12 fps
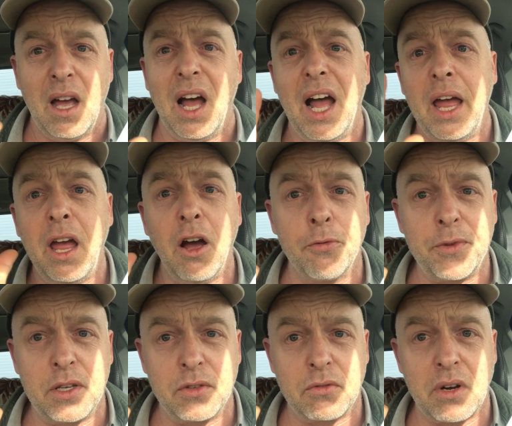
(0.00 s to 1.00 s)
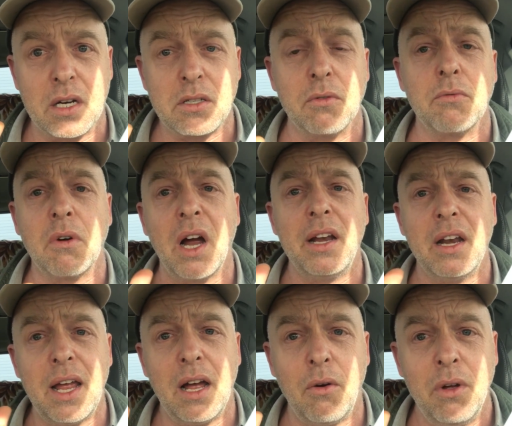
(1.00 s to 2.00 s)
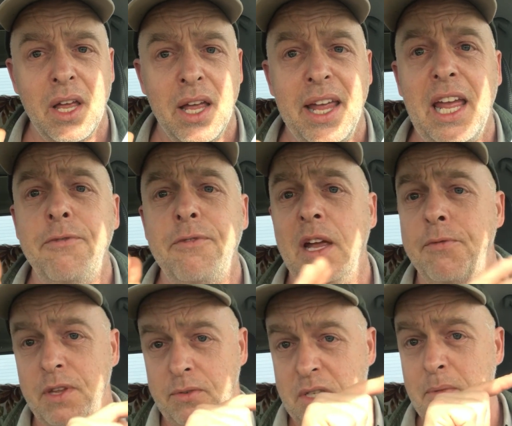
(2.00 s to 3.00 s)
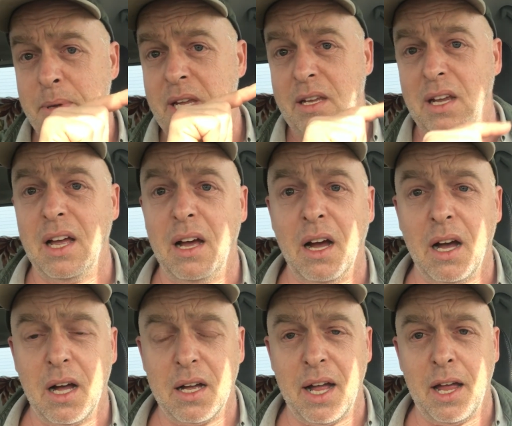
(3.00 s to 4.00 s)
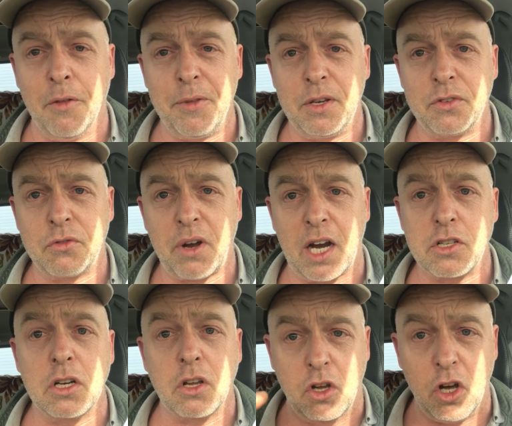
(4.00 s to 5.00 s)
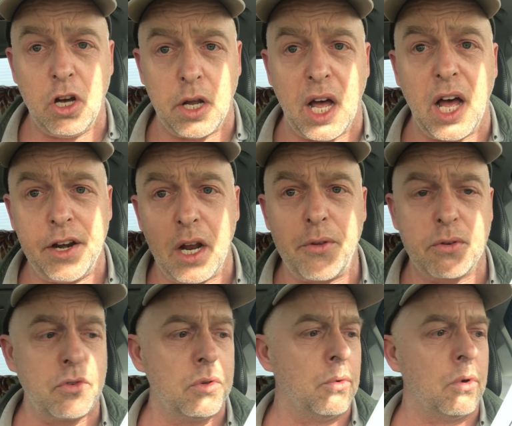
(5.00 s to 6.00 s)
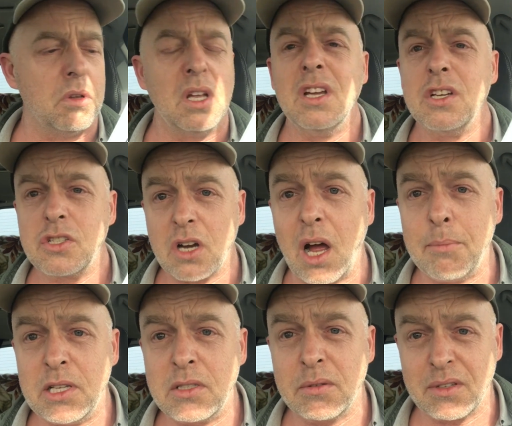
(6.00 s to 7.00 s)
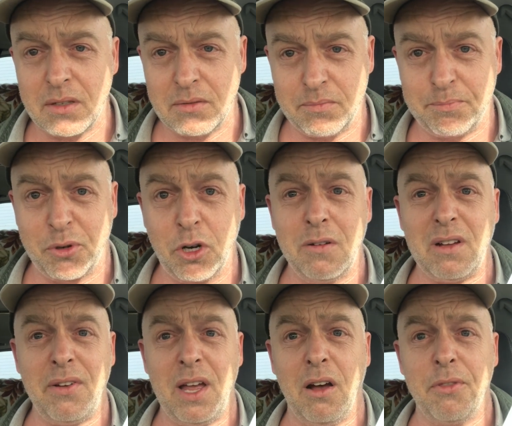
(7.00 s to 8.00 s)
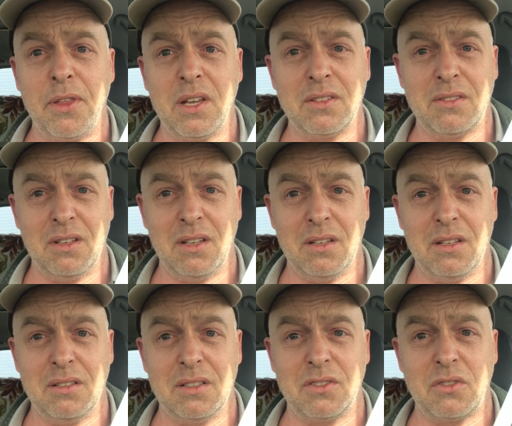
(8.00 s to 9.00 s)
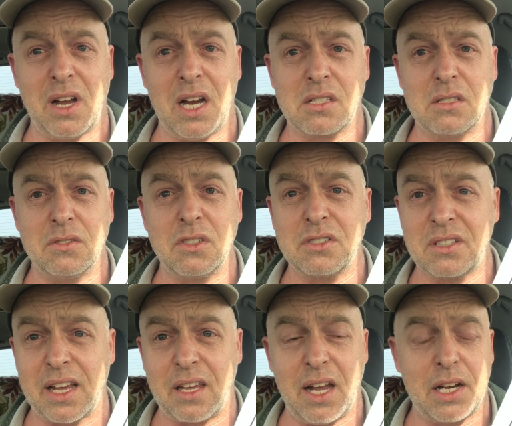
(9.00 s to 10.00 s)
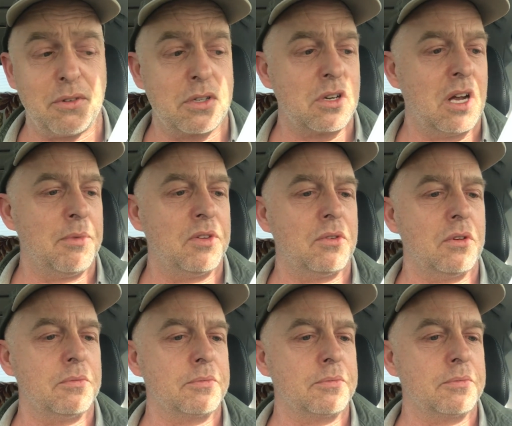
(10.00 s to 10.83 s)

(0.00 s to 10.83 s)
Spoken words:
A healthy distraction. Right now, if this can be a healthy distraction, good. Another tool. Shamans approve of healthiest distractions. Psychiatric shamans do.